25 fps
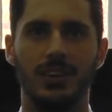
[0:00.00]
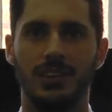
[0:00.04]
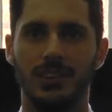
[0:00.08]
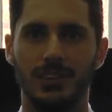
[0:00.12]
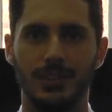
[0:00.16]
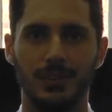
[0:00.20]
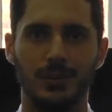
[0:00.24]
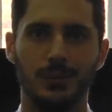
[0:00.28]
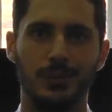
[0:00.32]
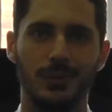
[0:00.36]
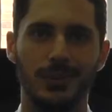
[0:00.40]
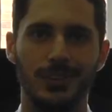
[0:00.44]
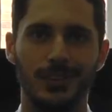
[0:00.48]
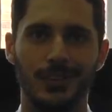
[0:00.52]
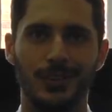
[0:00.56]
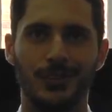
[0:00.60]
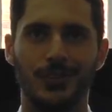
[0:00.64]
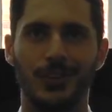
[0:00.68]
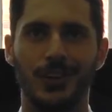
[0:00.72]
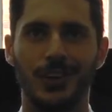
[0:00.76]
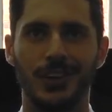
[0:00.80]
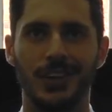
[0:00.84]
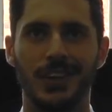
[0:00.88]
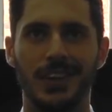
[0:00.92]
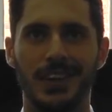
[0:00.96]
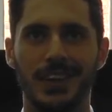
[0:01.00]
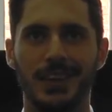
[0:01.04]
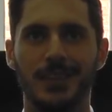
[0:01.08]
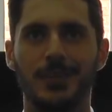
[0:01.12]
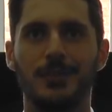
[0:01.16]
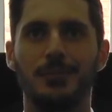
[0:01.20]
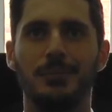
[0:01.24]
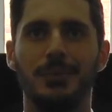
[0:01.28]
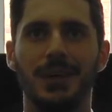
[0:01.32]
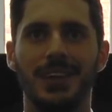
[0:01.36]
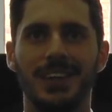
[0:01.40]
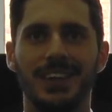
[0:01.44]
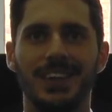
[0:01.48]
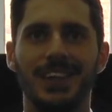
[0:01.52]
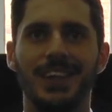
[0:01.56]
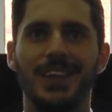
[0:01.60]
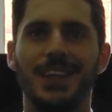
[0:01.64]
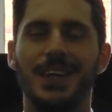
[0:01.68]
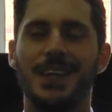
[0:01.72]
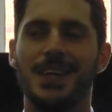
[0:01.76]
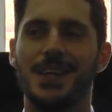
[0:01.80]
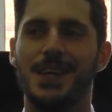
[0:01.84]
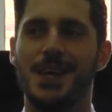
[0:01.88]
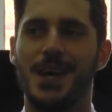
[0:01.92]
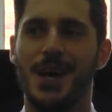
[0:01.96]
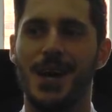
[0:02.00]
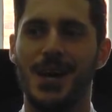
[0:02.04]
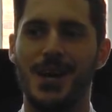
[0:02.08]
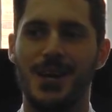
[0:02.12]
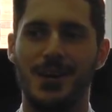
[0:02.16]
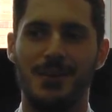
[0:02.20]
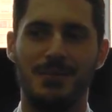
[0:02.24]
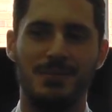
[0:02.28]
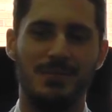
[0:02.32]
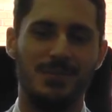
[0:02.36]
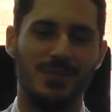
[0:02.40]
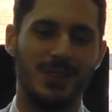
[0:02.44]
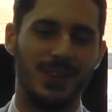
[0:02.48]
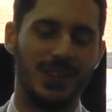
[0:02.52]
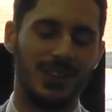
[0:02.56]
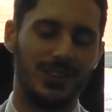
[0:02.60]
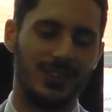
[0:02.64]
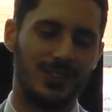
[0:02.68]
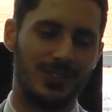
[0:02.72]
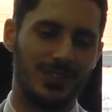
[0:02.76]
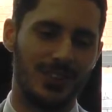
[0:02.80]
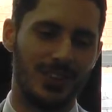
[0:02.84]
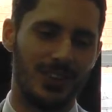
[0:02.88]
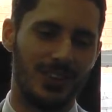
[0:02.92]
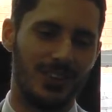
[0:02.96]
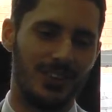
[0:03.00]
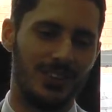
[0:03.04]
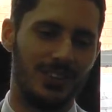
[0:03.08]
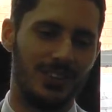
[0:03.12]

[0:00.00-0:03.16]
I don't know what it looks like on this, but so